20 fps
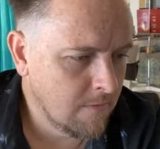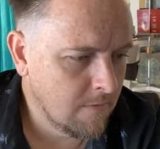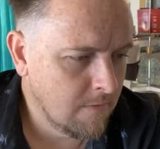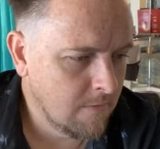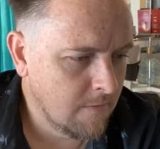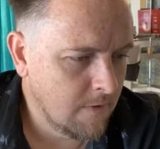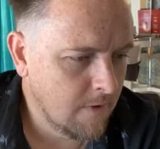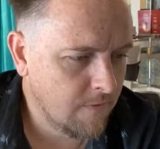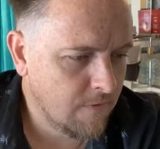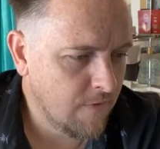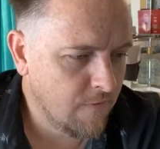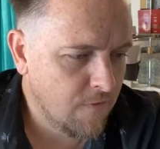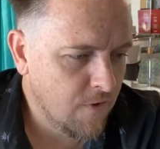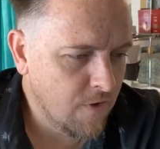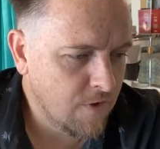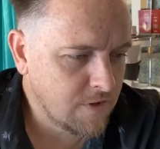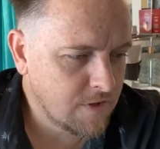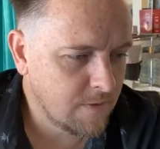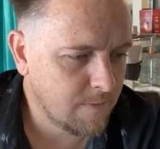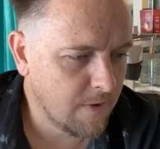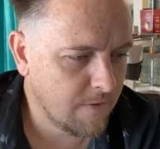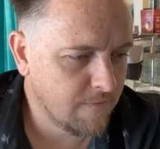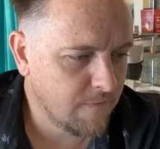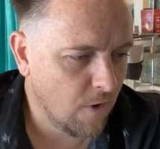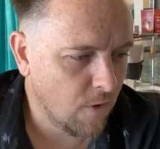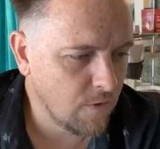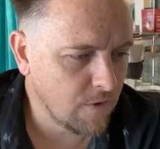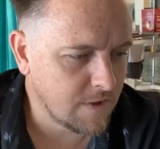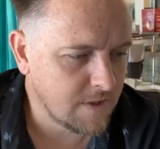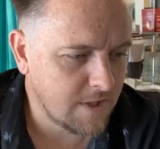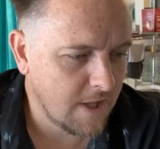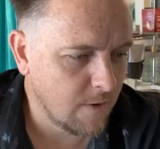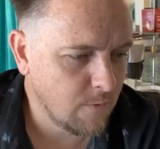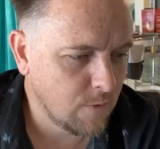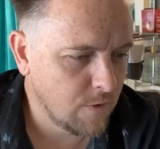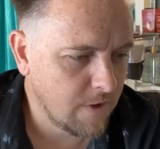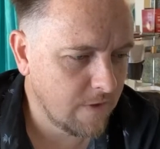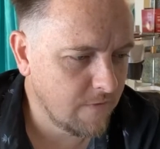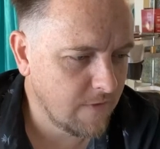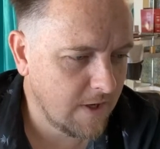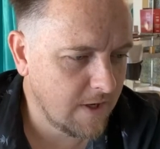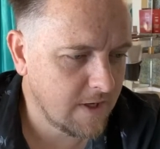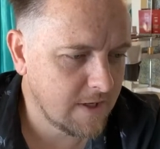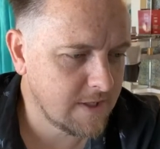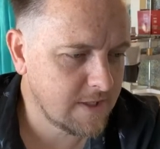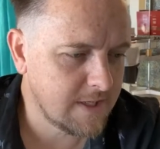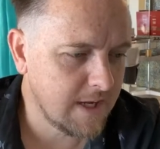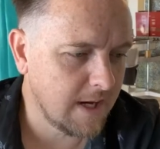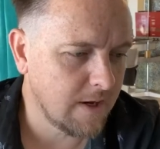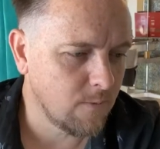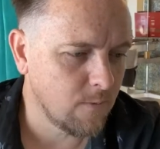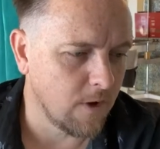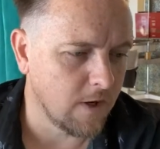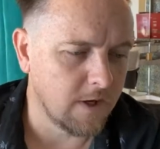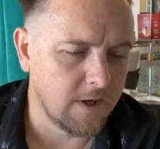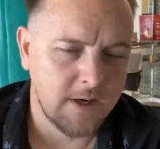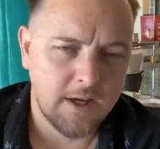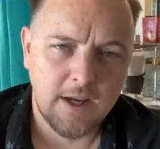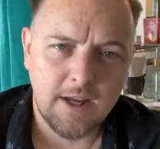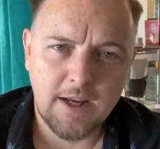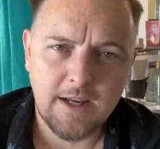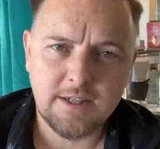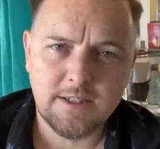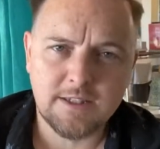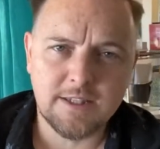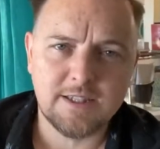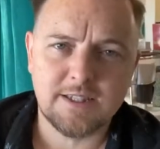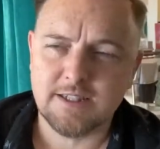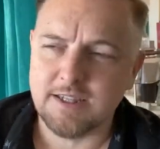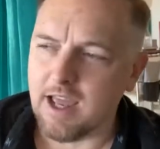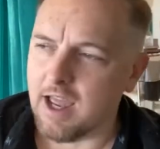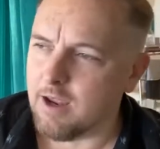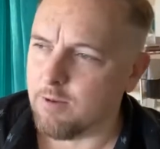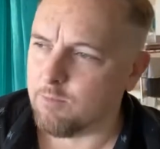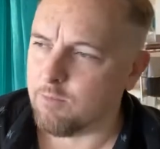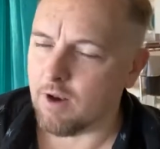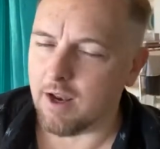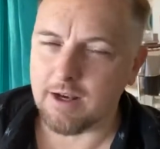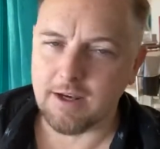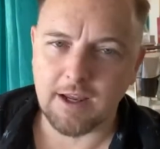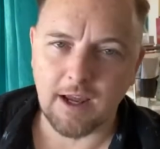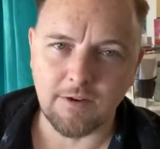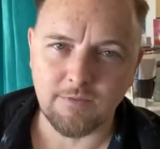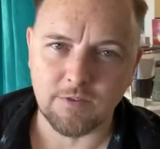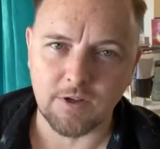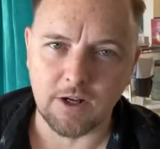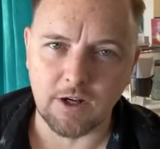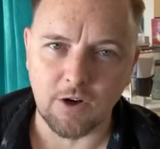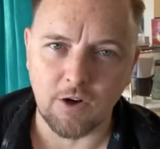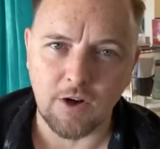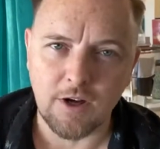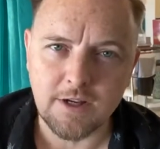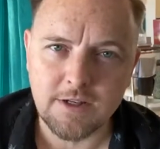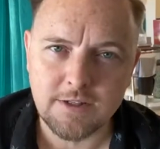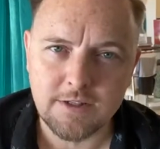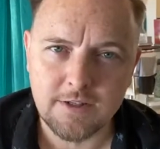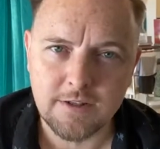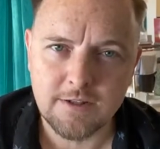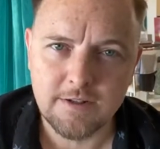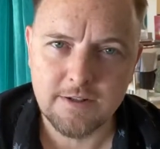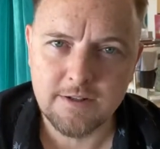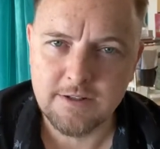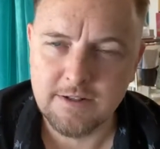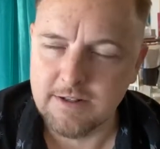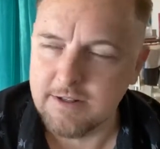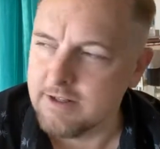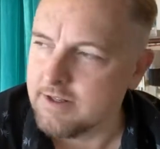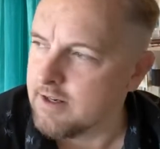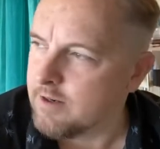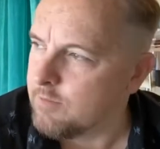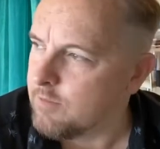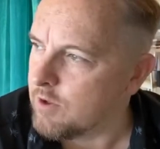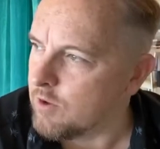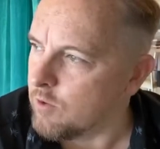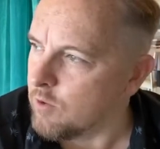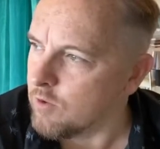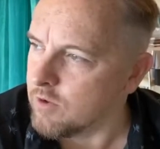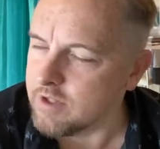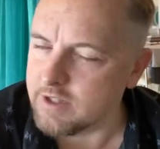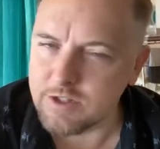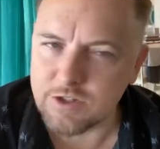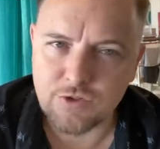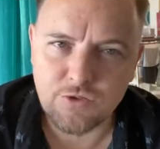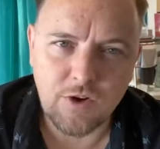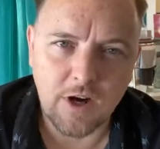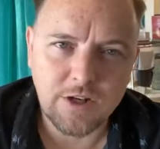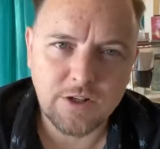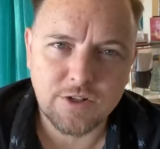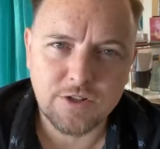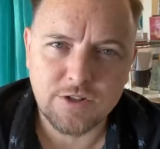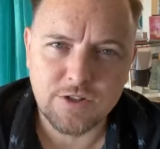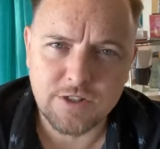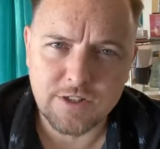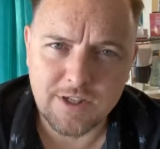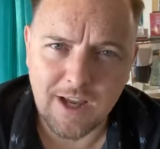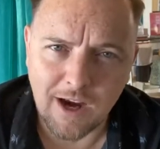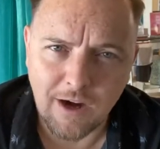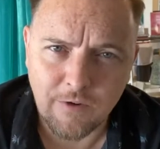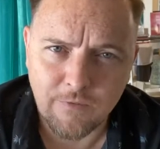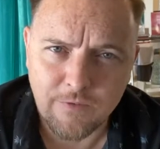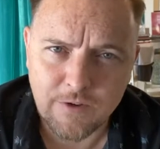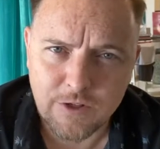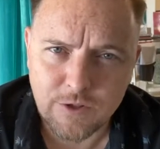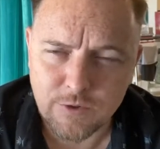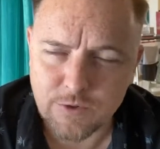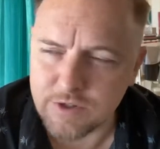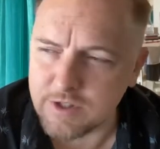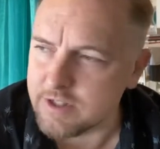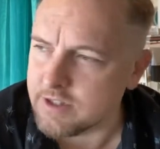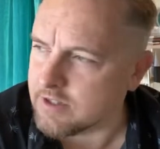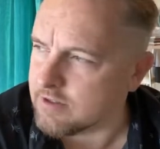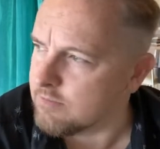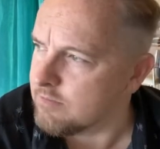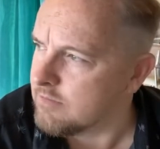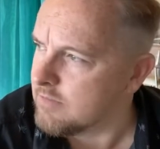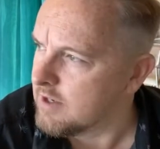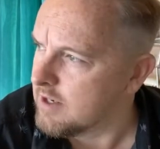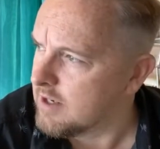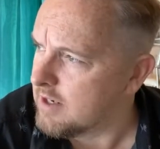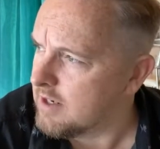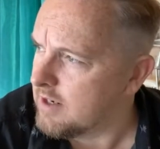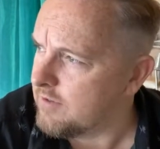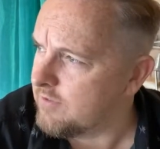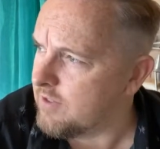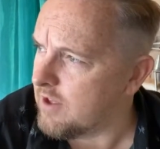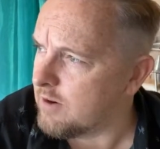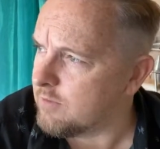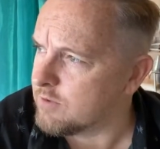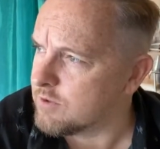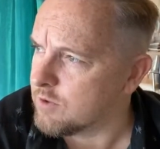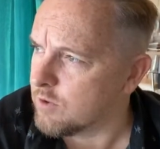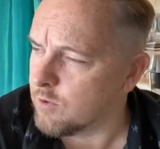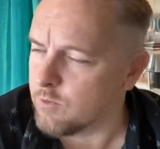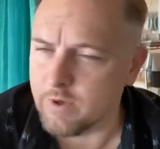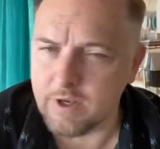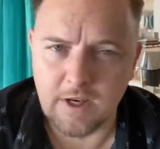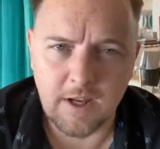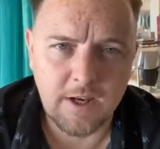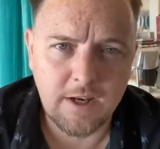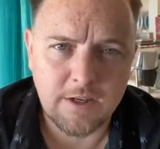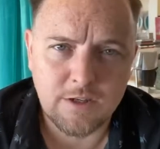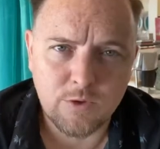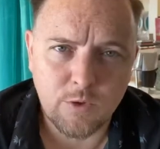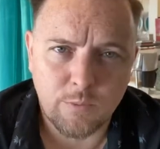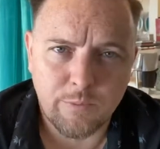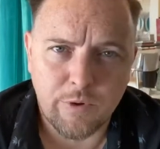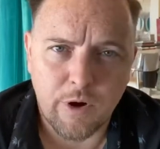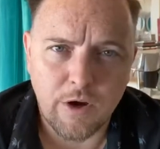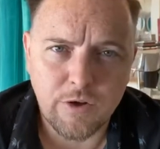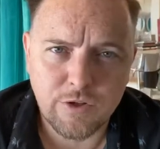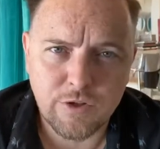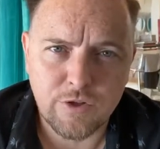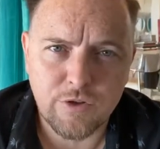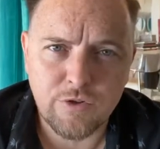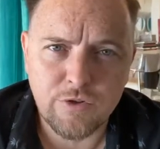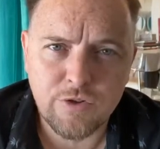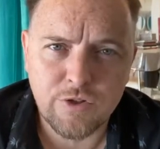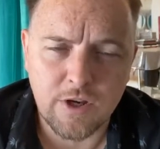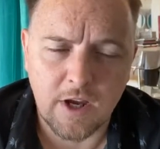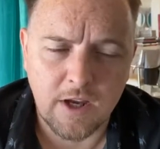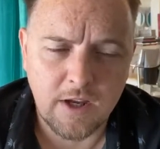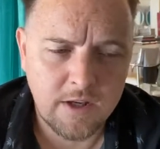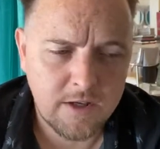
If the first had been faultless, they wouldn't have needed a second one. It's the same blood covenant, guys. But all the instructions and sacrificial system, if that was all we needed to approach Yahusha,